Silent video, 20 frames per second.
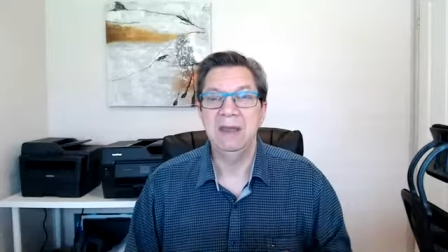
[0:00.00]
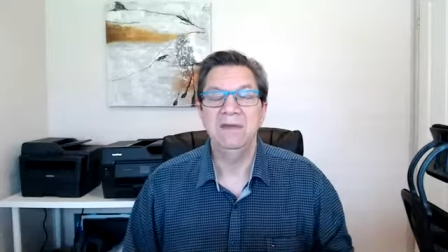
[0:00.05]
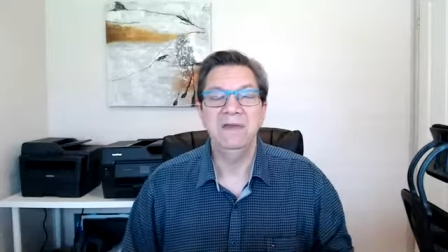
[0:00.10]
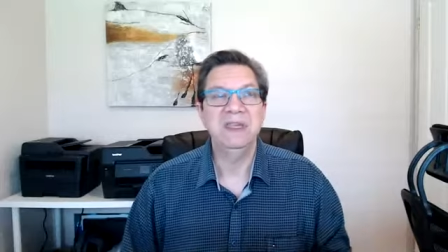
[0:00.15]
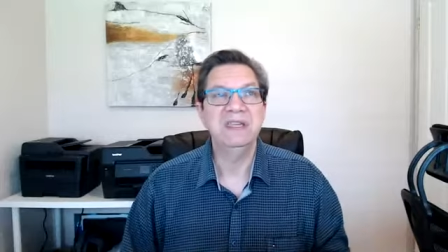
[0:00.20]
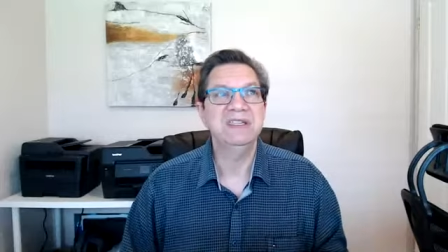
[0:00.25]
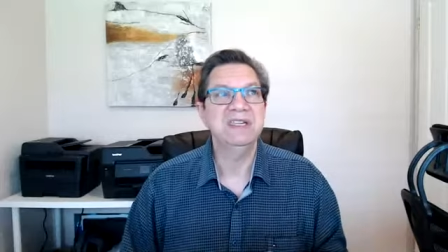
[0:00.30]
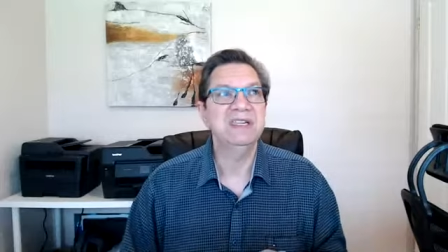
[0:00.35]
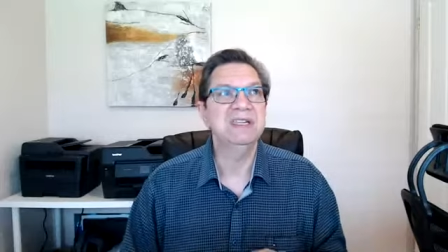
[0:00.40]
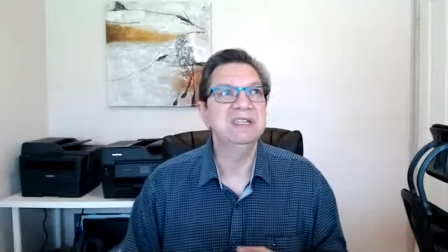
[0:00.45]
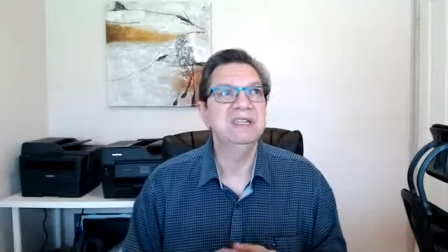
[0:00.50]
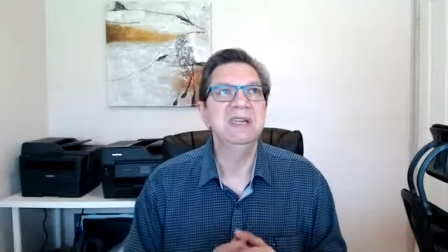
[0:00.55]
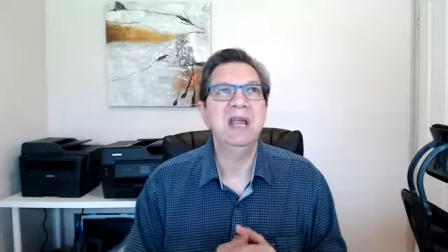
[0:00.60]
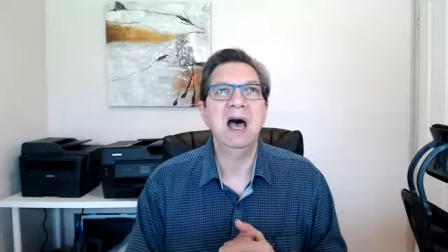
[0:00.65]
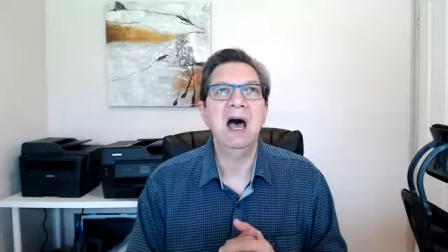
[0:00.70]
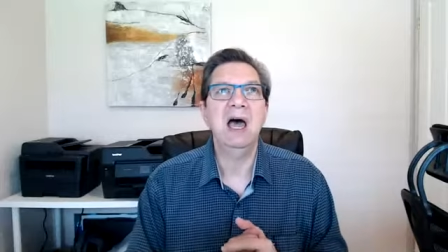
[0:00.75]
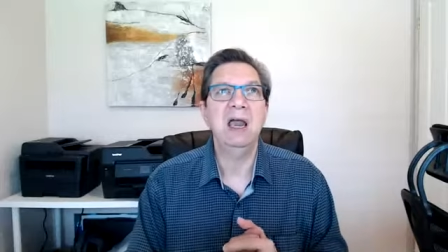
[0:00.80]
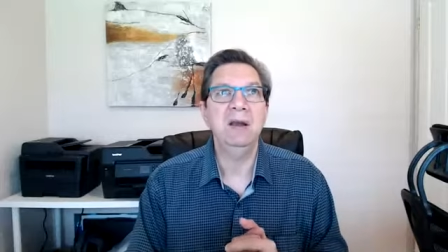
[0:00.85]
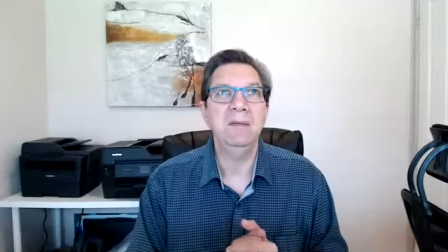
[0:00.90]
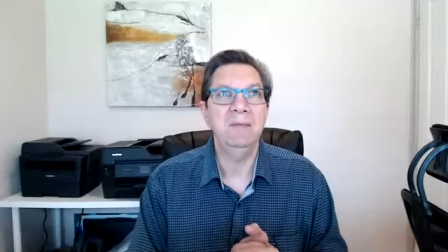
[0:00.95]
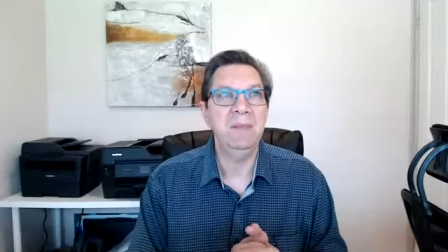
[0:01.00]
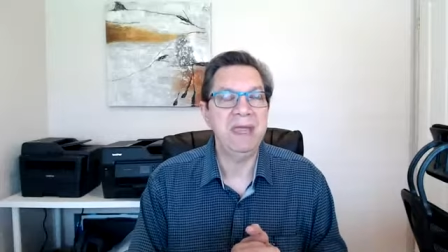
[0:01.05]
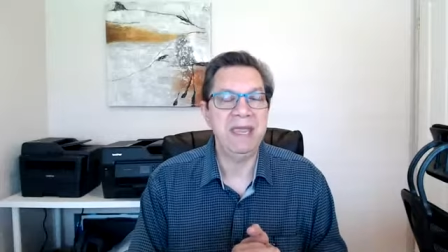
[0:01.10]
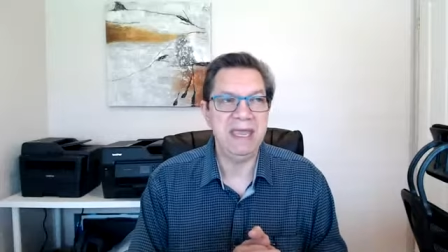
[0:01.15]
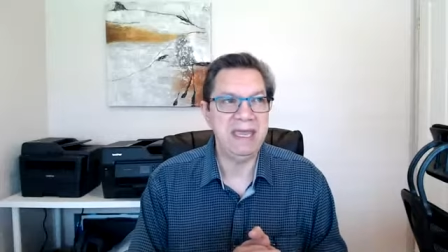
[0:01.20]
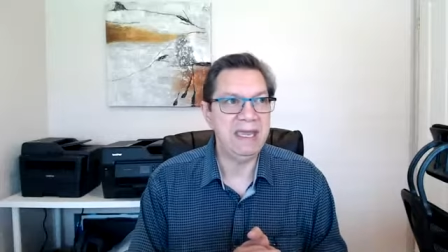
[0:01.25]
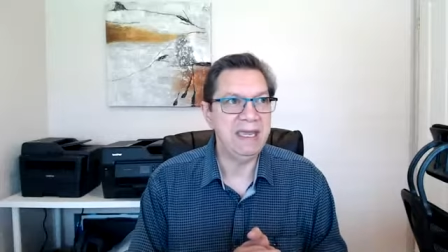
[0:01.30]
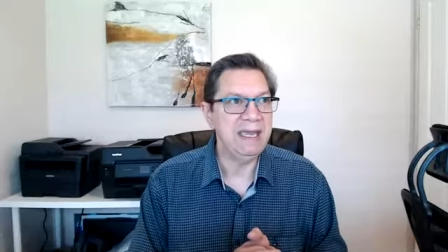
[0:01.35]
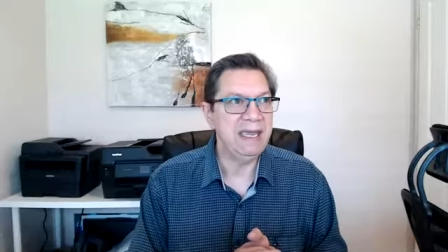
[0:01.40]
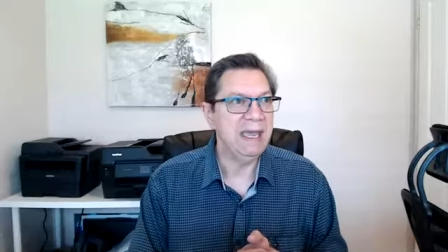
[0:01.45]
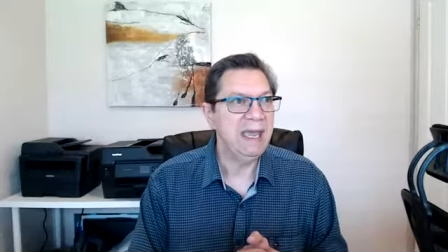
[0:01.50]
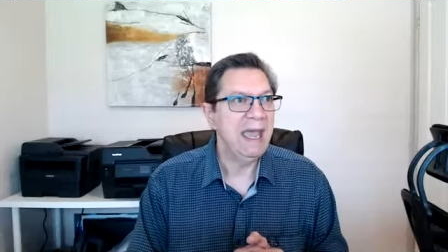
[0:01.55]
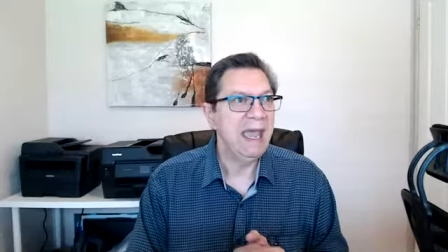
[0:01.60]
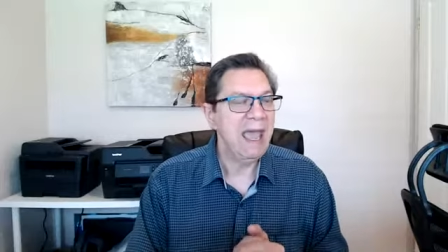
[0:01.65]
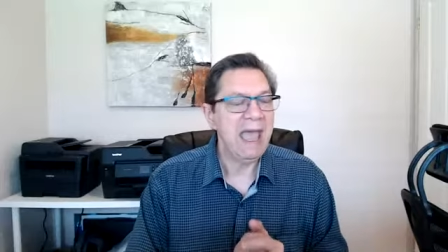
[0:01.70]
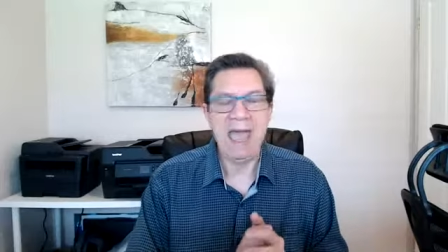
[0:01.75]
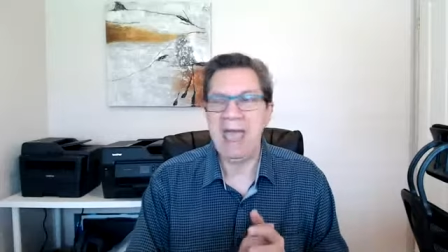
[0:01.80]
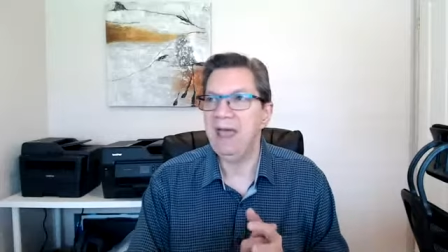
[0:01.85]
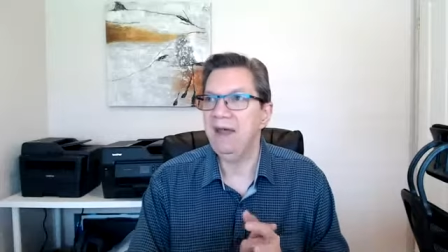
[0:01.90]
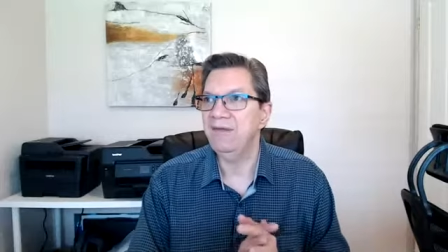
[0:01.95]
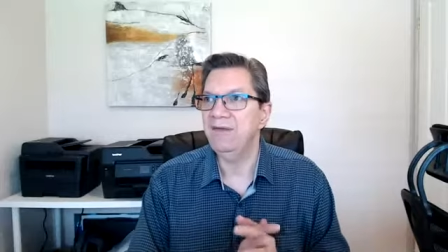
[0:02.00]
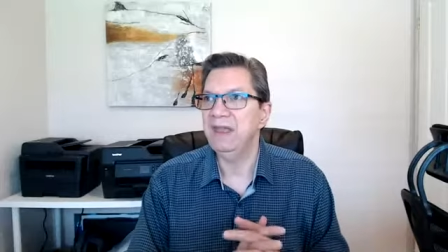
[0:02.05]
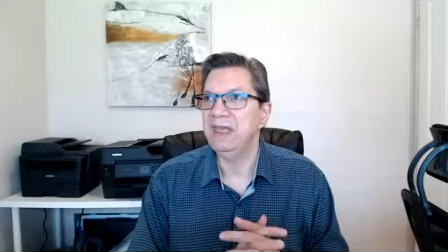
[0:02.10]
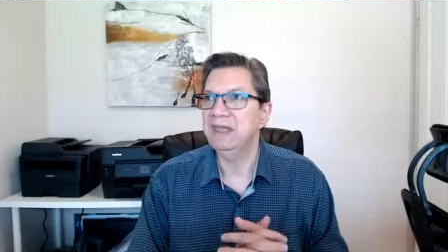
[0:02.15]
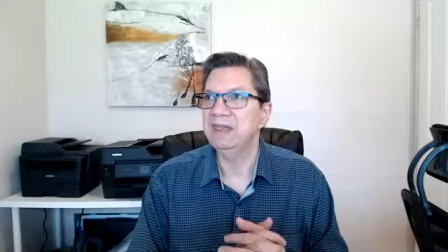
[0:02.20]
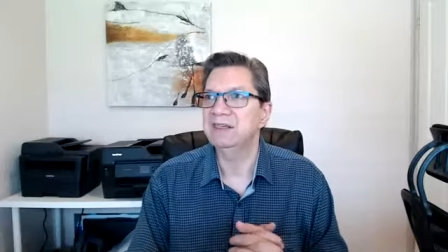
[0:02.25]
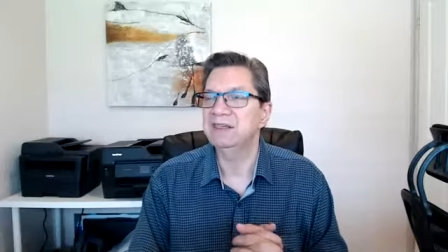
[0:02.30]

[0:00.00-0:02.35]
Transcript: This is not me having